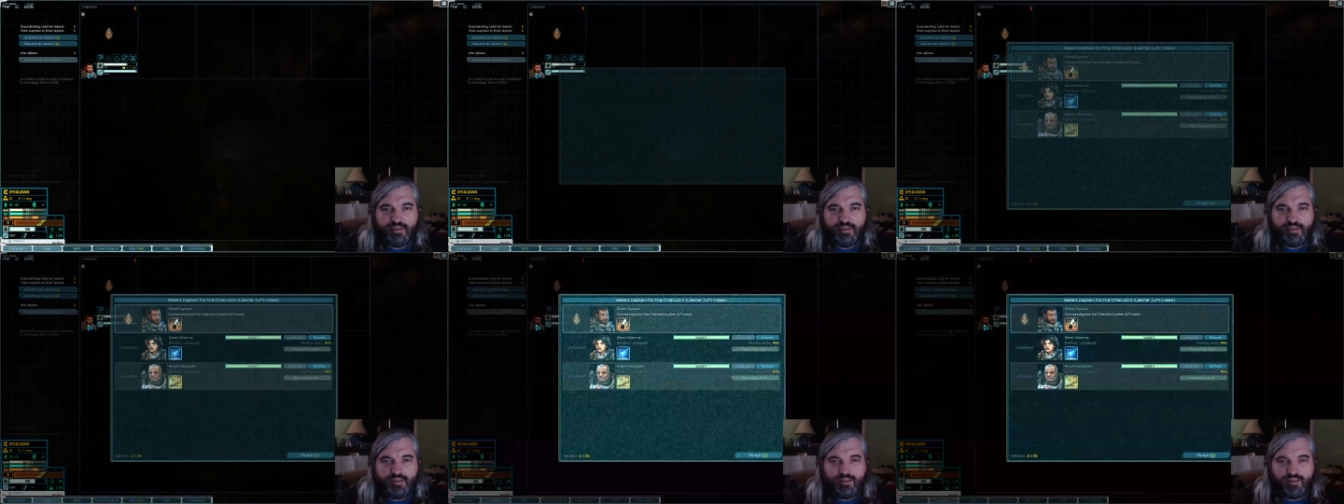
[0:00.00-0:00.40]

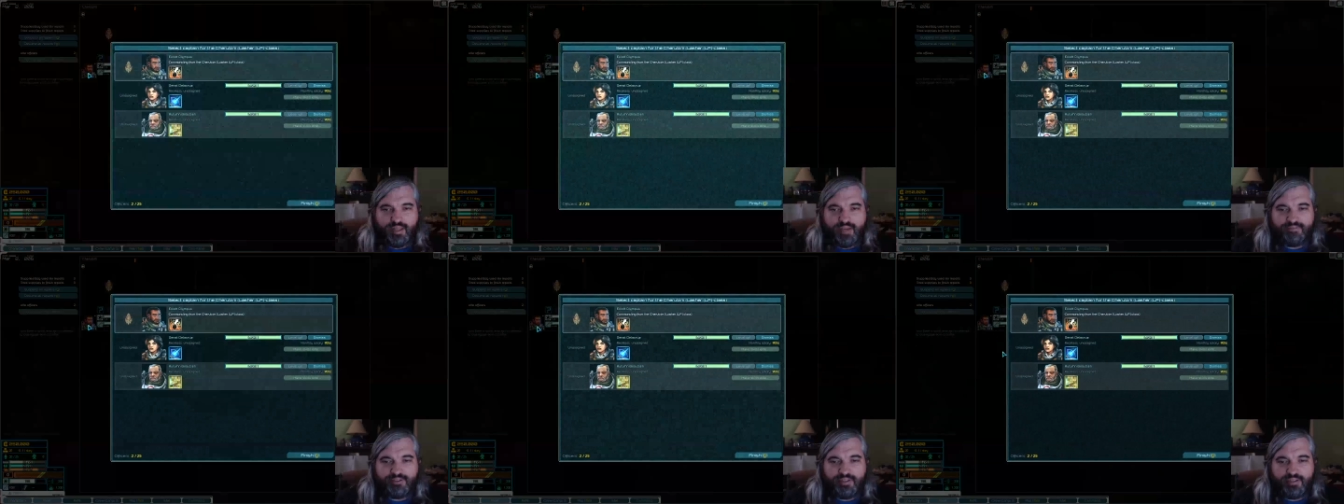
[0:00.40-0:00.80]

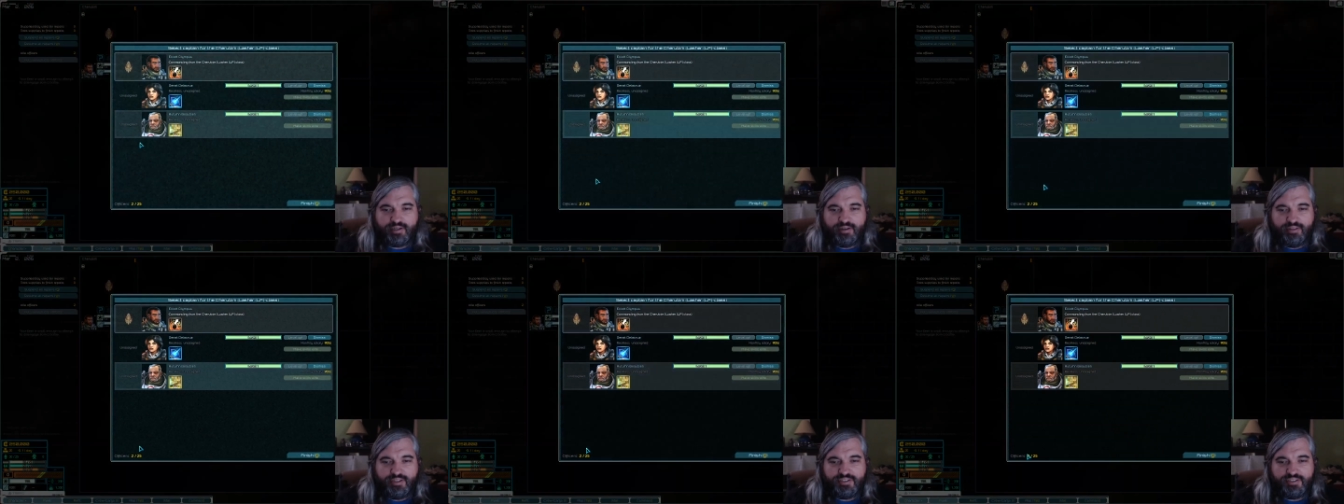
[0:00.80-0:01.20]
left click
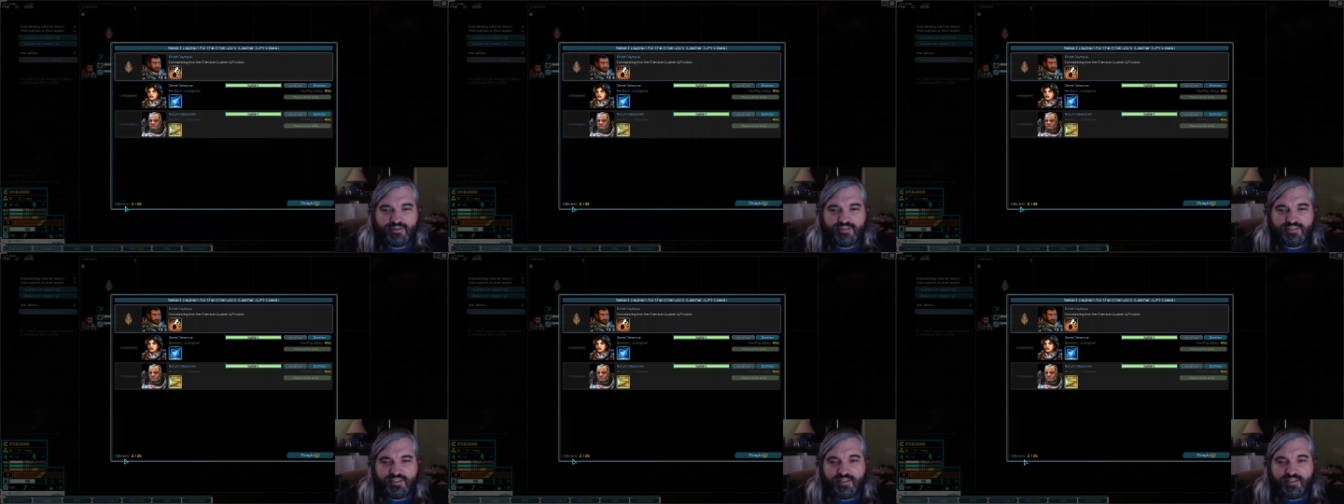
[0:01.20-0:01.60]
on this, you
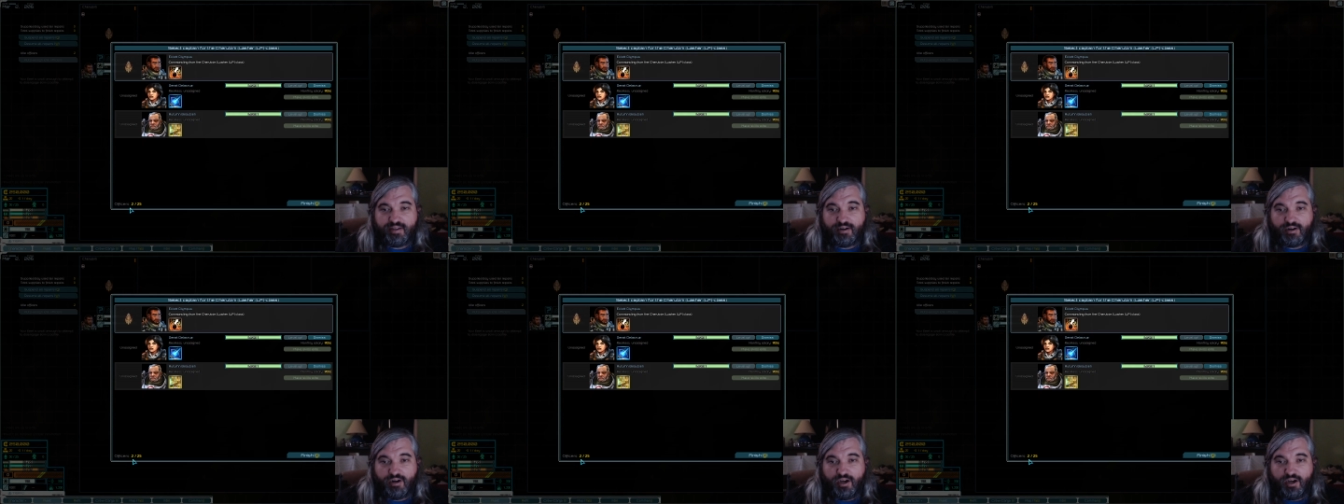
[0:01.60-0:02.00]
can see that
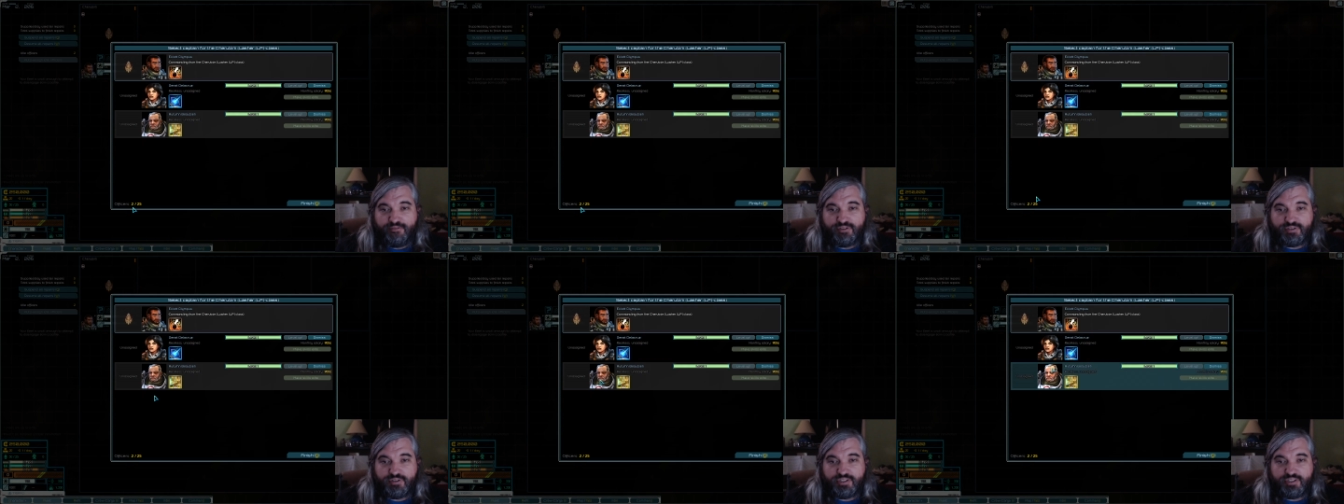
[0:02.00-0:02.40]
our
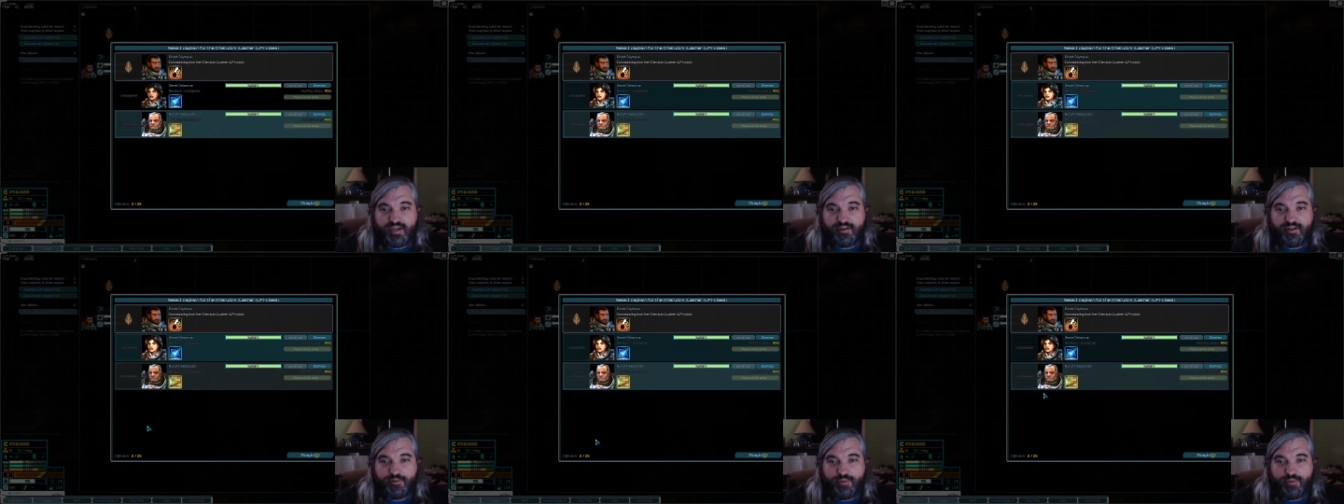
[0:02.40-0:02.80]
officers now
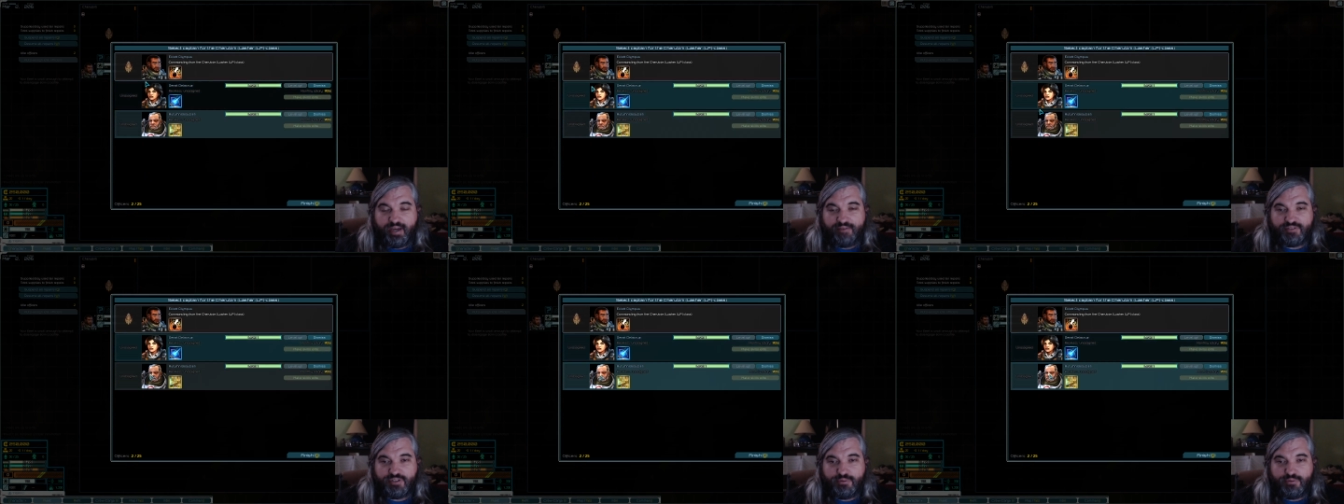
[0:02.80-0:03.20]
here, we
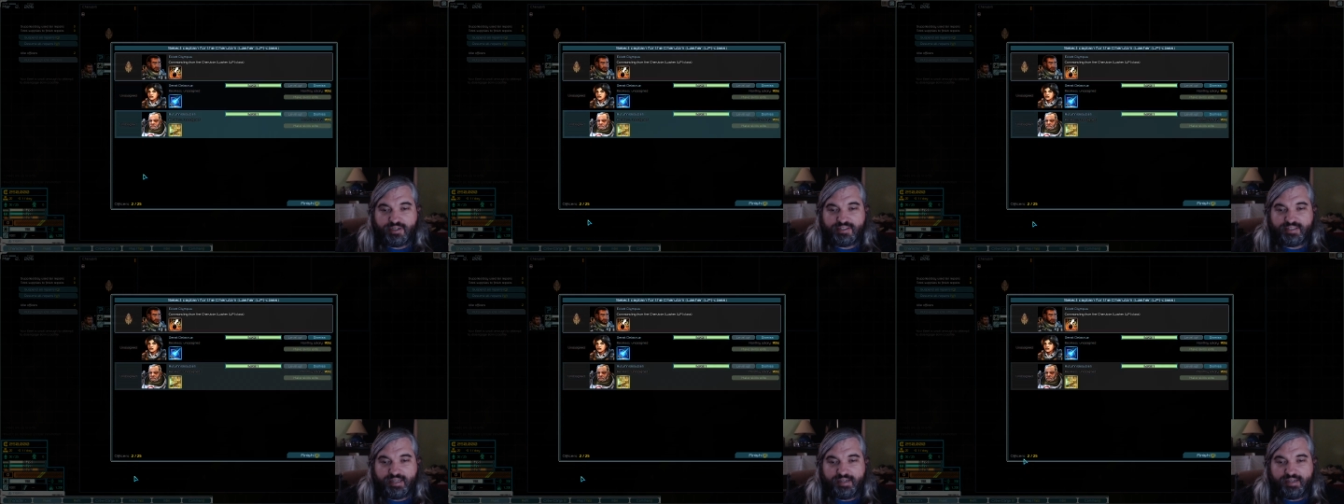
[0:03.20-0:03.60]
have two
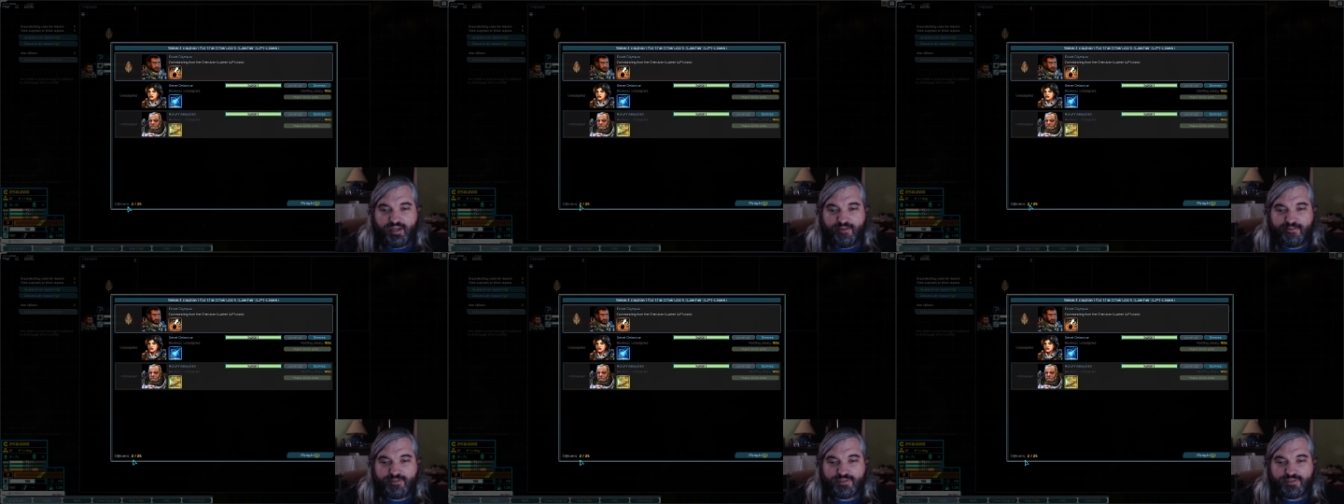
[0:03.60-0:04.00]
unassigned
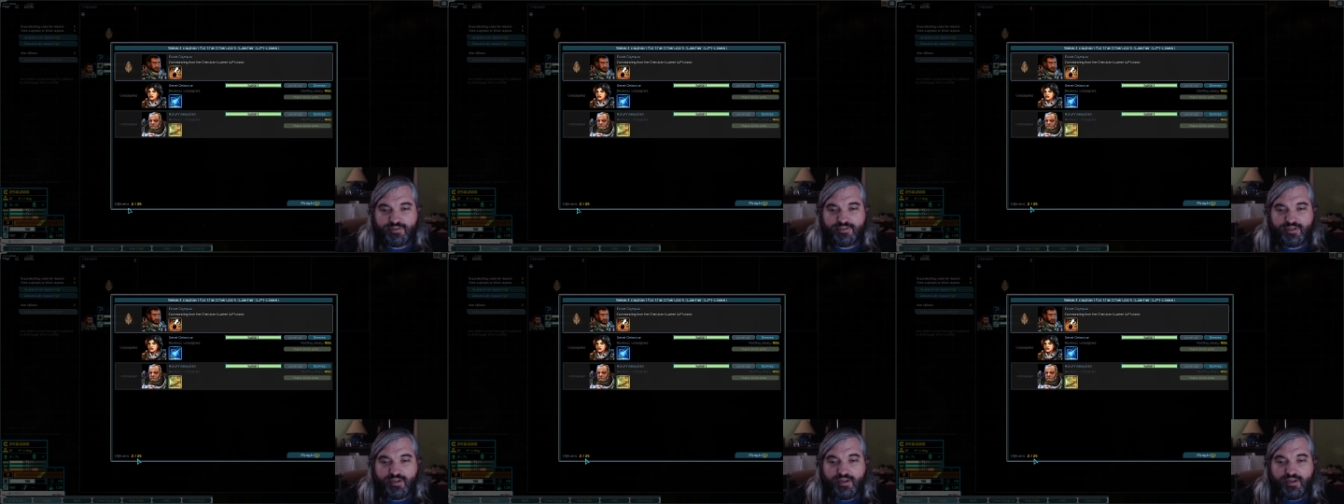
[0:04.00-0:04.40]
officers,